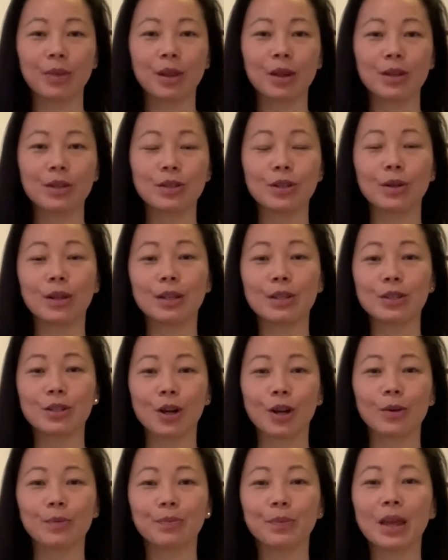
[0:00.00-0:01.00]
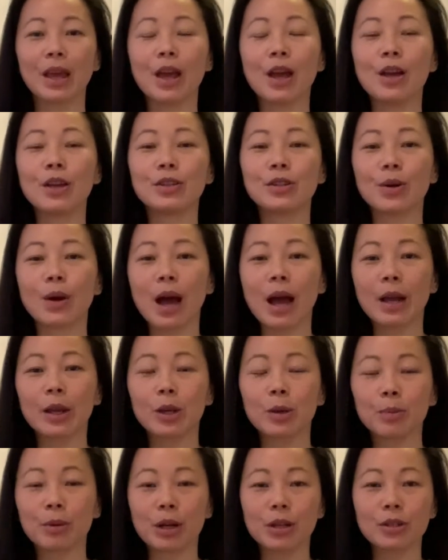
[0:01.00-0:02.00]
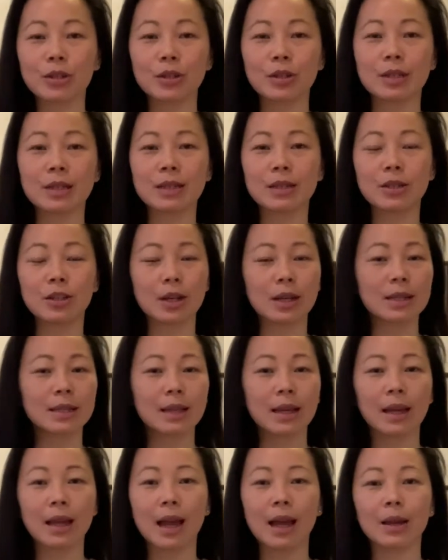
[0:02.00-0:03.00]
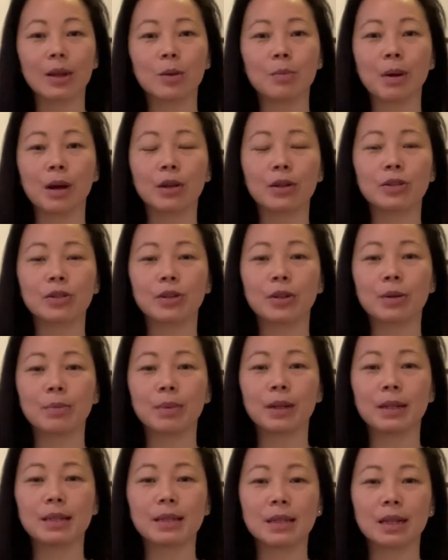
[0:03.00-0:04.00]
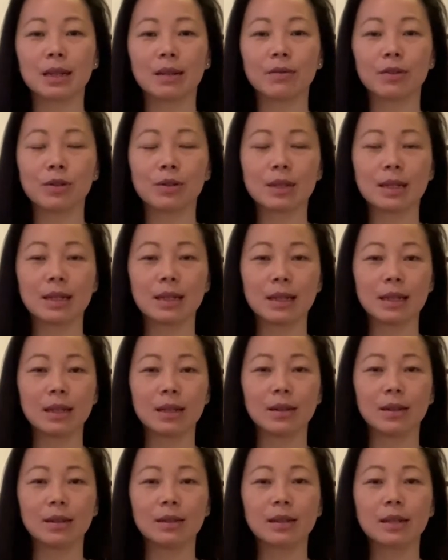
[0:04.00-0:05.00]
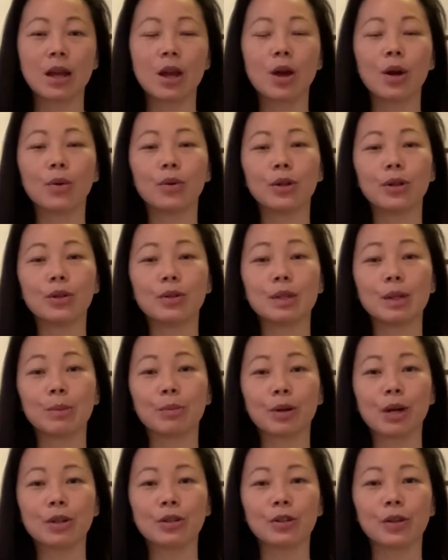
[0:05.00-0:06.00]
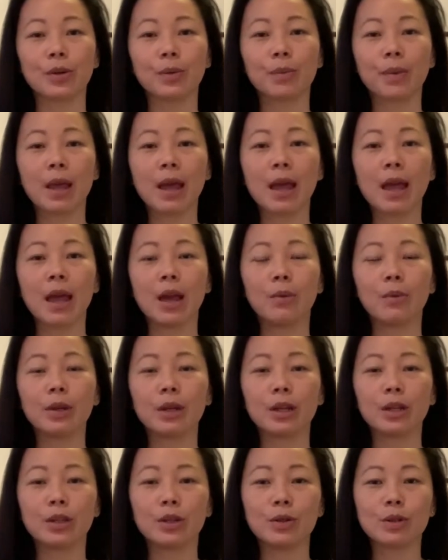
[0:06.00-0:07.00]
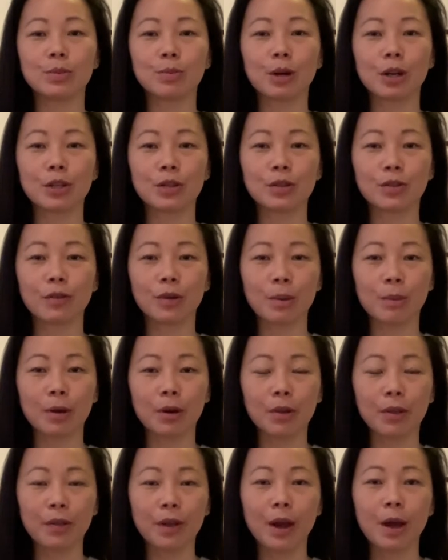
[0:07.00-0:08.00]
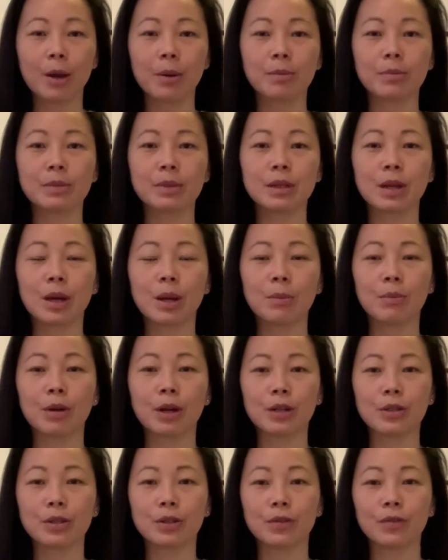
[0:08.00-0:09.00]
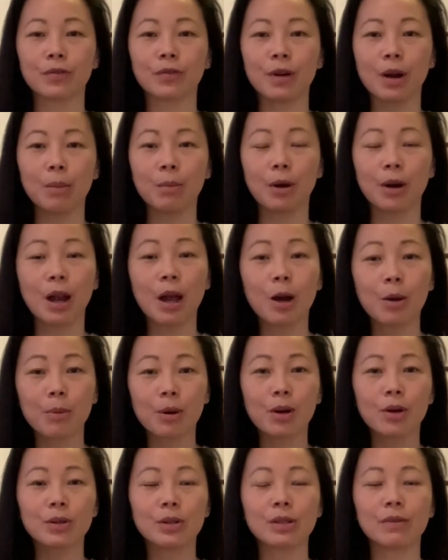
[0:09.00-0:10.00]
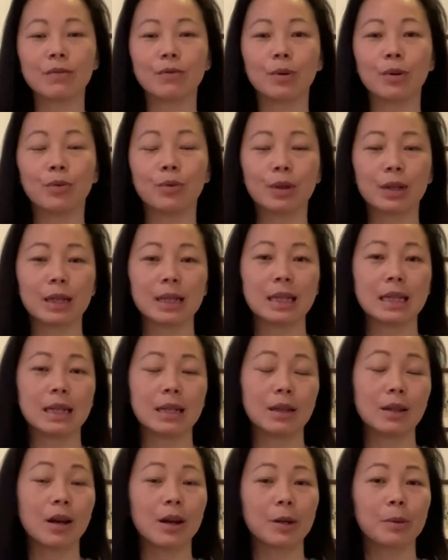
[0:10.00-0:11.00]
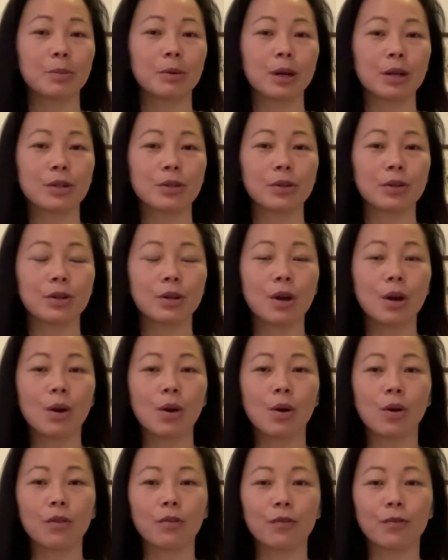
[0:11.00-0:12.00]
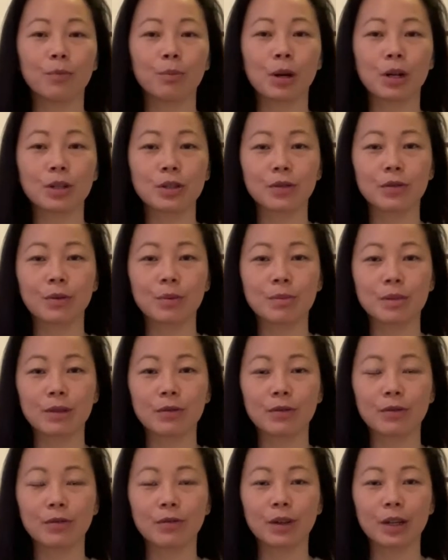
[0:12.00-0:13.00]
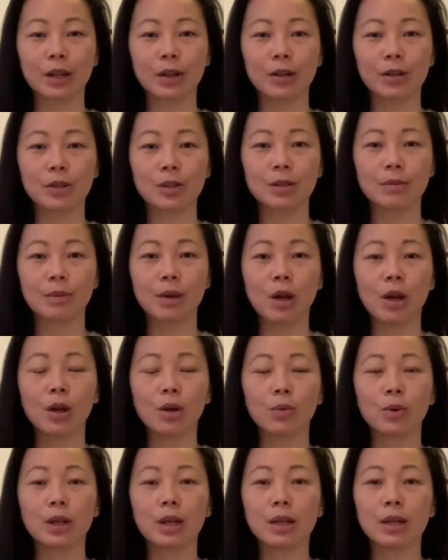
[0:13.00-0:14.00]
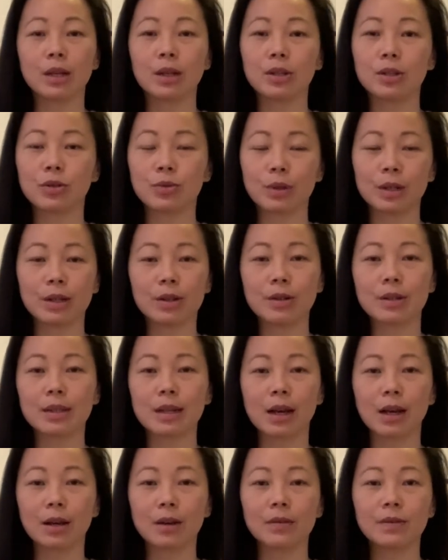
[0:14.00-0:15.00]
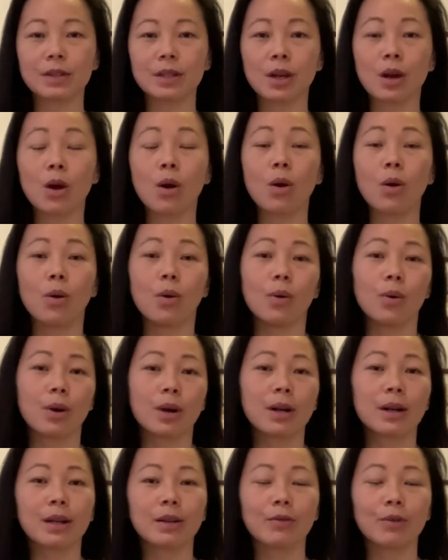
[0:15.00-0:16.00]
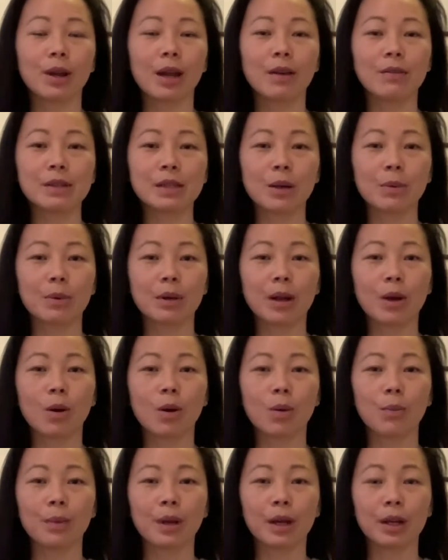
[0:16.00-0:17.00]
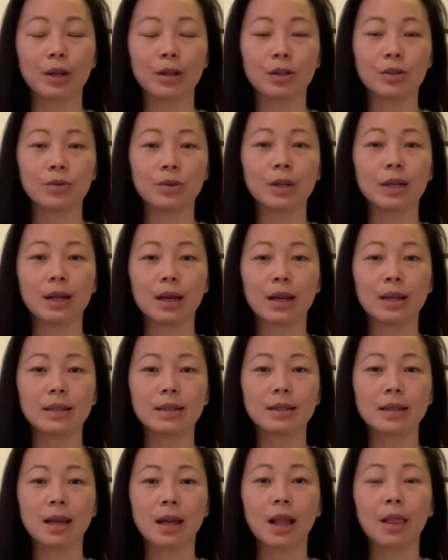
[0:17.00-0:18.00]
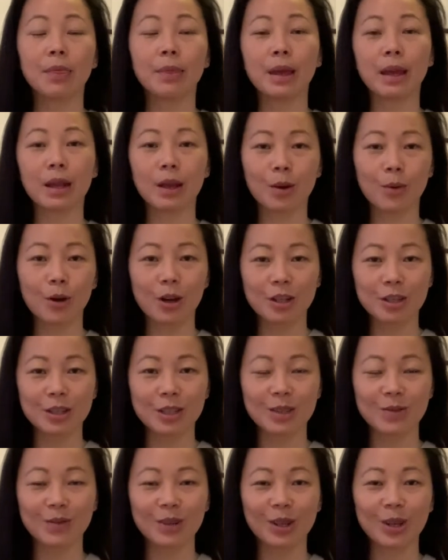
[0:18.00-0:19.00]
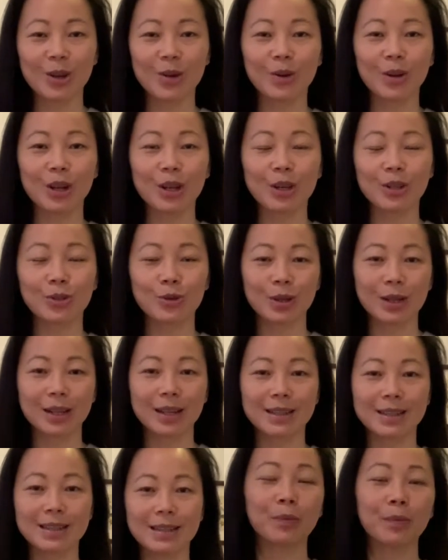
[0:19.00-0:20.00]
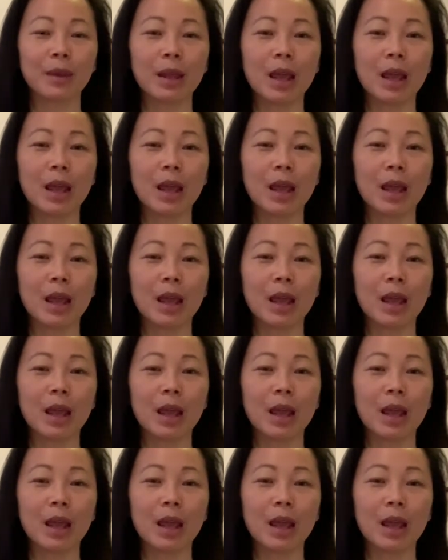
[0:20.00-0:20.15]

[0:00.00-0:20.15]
So let's start. So acupressure is just like acupuncture, but instead of using needles, we're using pressure. And we can use pressure from our thumbs, pressure from our elbows if we really need a lot of pressure, or pressure from different fingers. We can treat ourselves, or if we have someone at home that can treat us, they can watch this video and treat us.